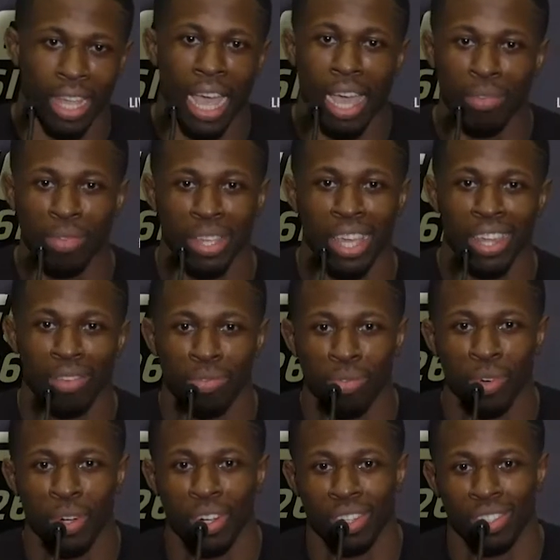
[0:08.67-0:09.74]
advocating
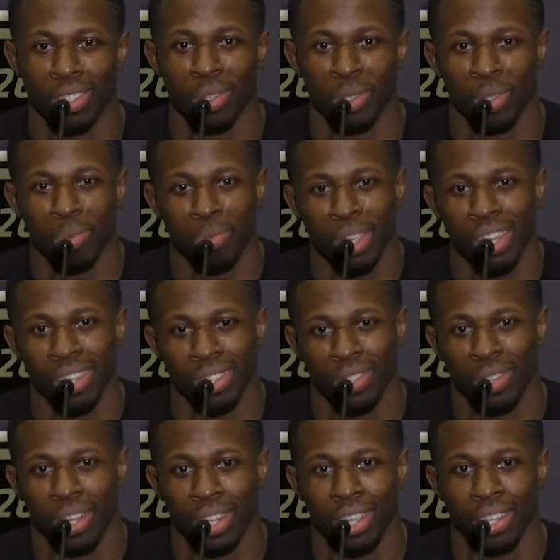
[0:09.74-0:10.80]
for it on social media,
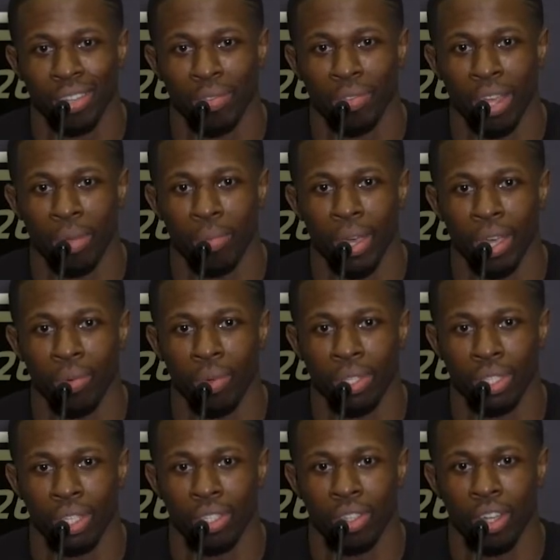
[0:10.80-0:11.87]
trying to get the fight back
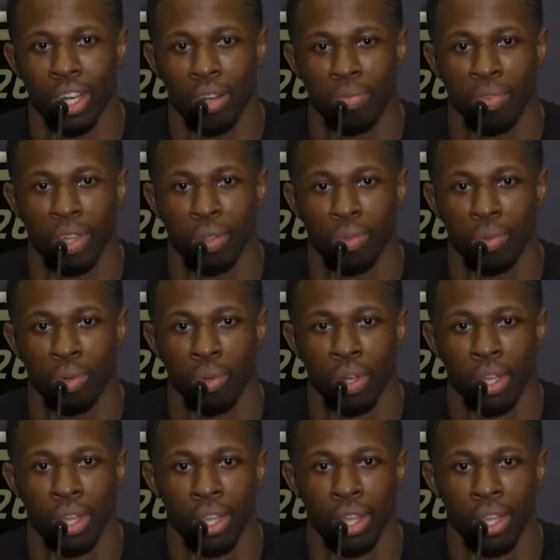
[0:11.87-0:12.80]
once I saw that it fell through.